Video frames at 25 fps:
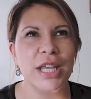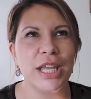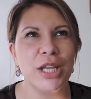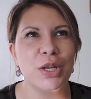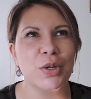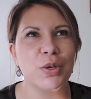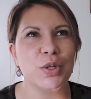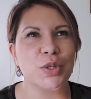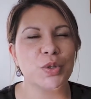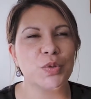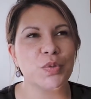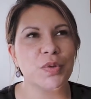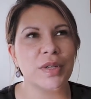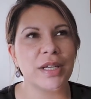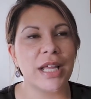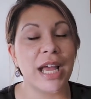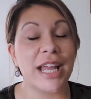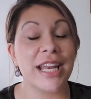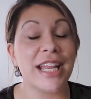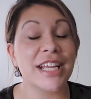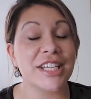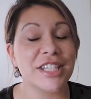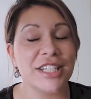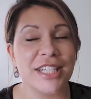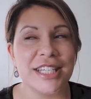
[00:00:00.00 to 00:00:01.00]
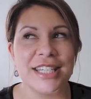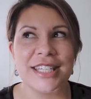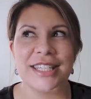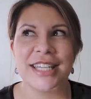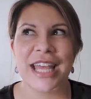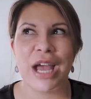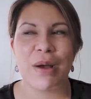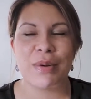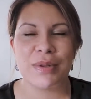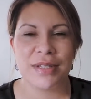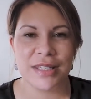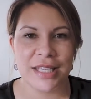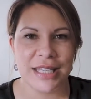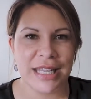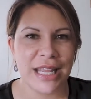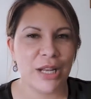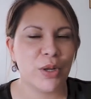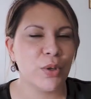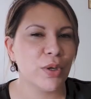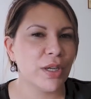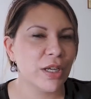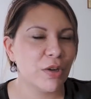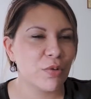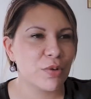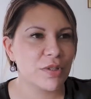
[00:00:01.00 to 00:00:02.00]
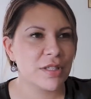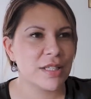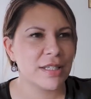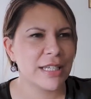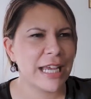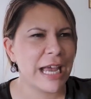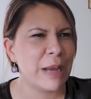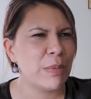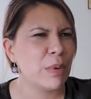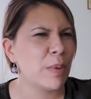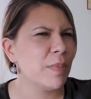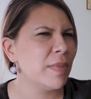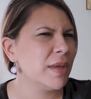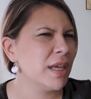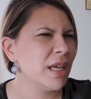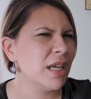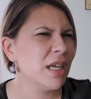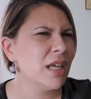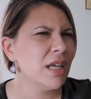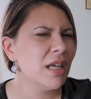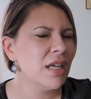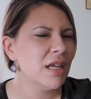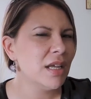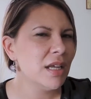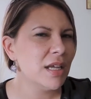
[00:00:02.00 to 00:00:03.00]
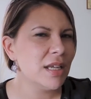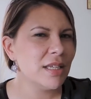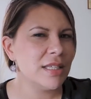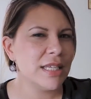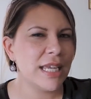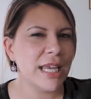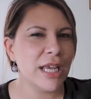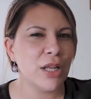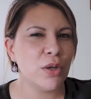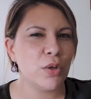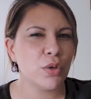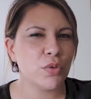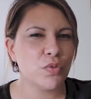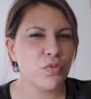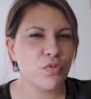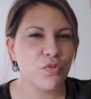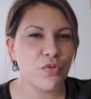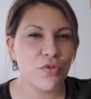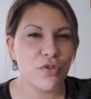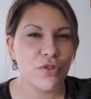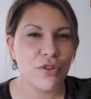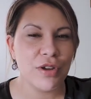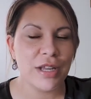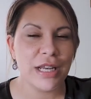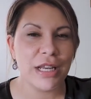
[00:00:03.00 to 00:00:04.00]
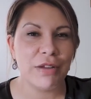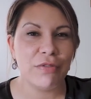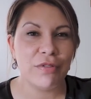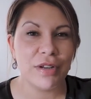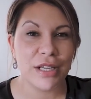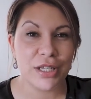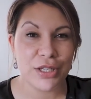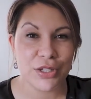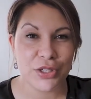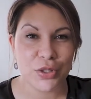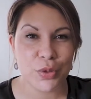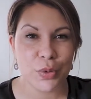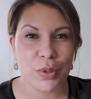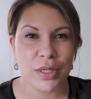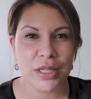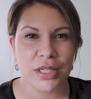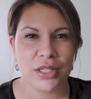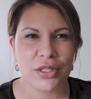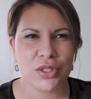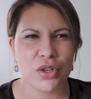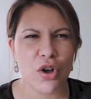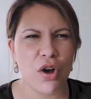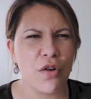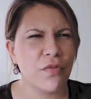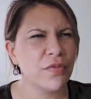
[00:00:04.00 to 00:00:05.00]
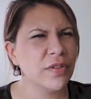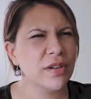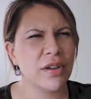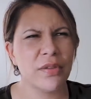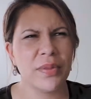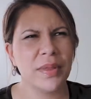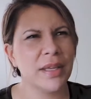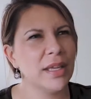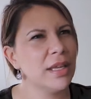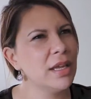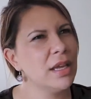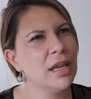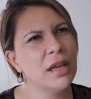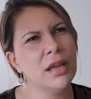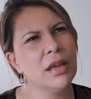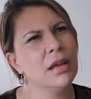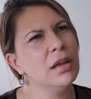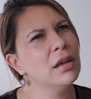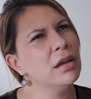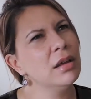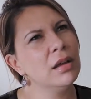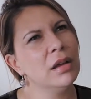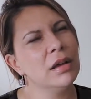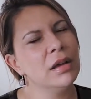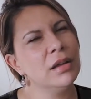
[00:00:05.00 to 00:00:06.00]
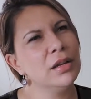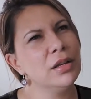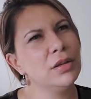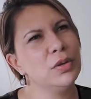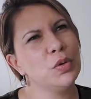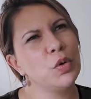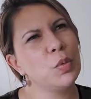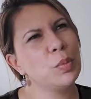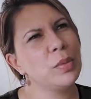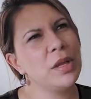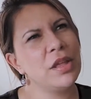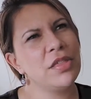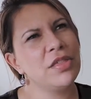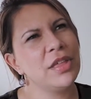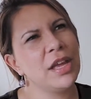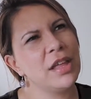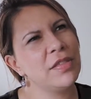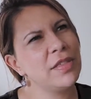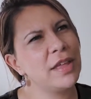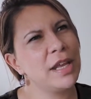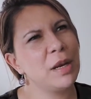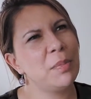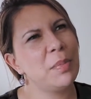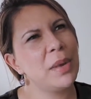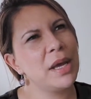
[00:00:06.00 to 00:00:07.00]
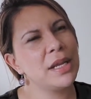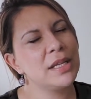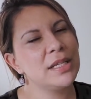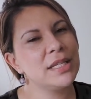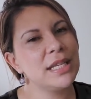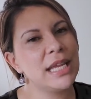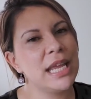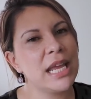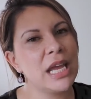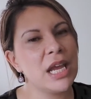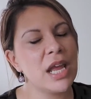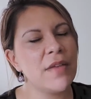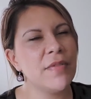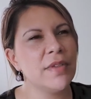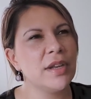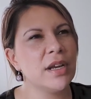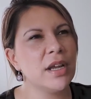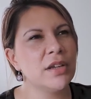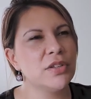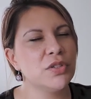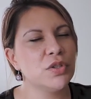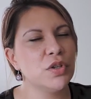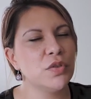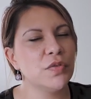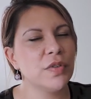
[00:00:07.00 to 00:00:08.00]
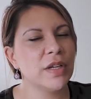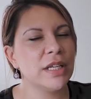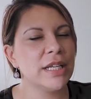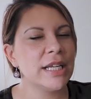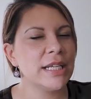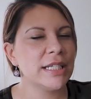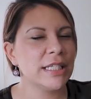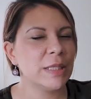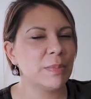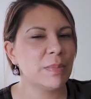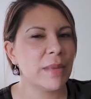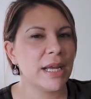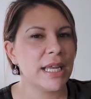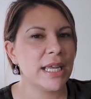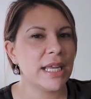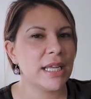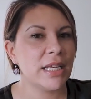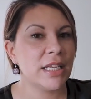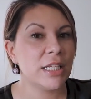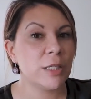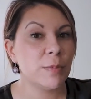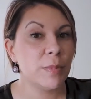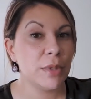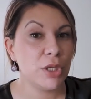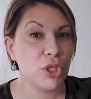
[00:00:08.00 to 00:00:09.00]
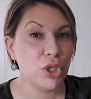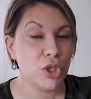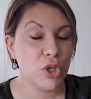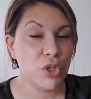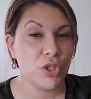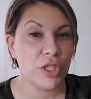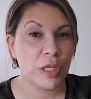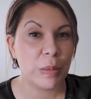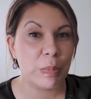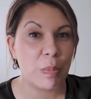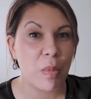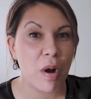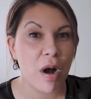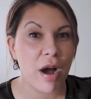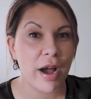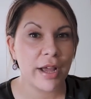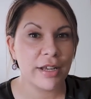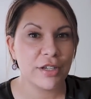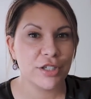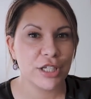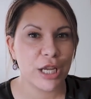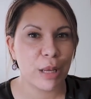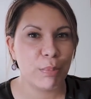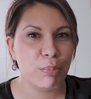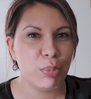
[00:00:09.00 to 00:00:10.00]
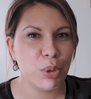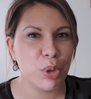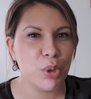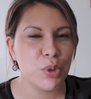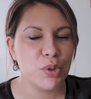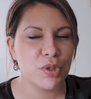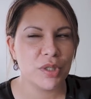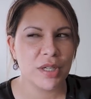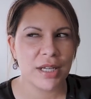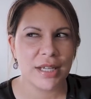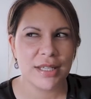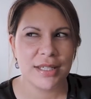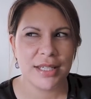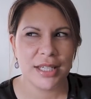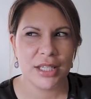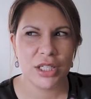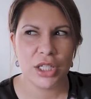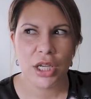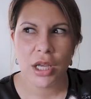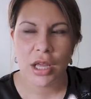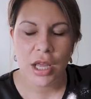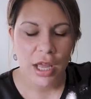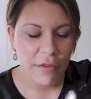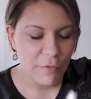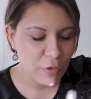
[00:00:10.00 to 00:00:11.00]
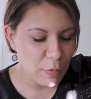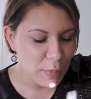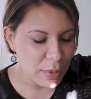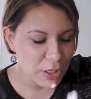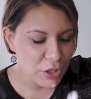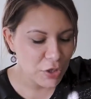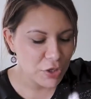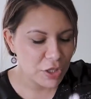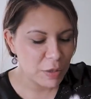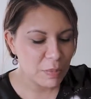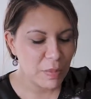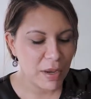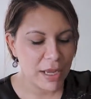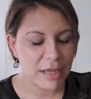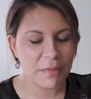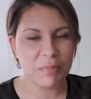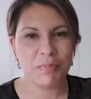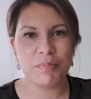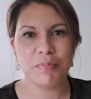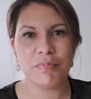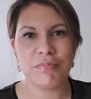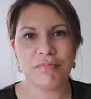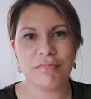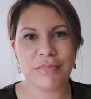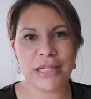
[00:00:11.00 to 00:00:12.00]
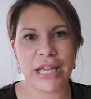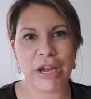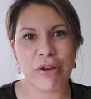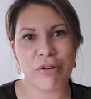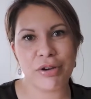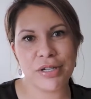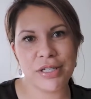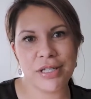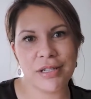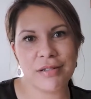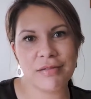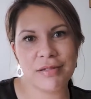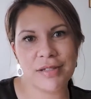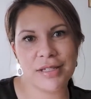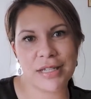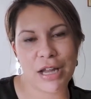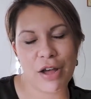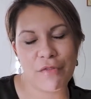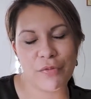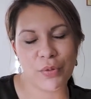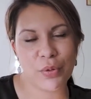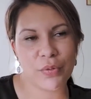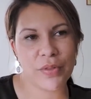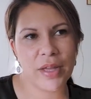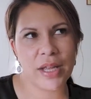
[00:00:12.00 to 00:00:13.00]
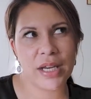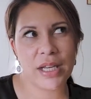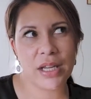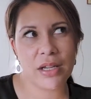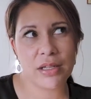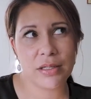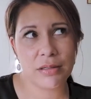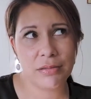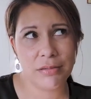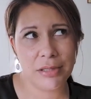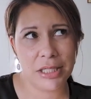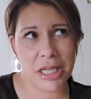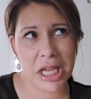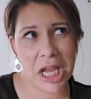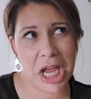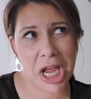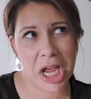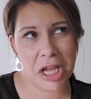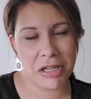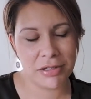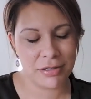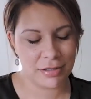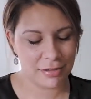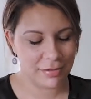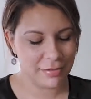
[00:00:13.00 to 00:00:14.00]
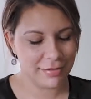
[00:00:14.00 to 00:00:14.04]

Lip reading: your hair looks real, I actually didn't say, I was sitting there looking across the table, I'm thinking, his hair looked really, really silky soft, and I think I don't normally think that about his hair. And then I sort of clicked in my head, he's been using my shampoos, and I said, you've been using my keratin stuff and all that, and he goes, yeah.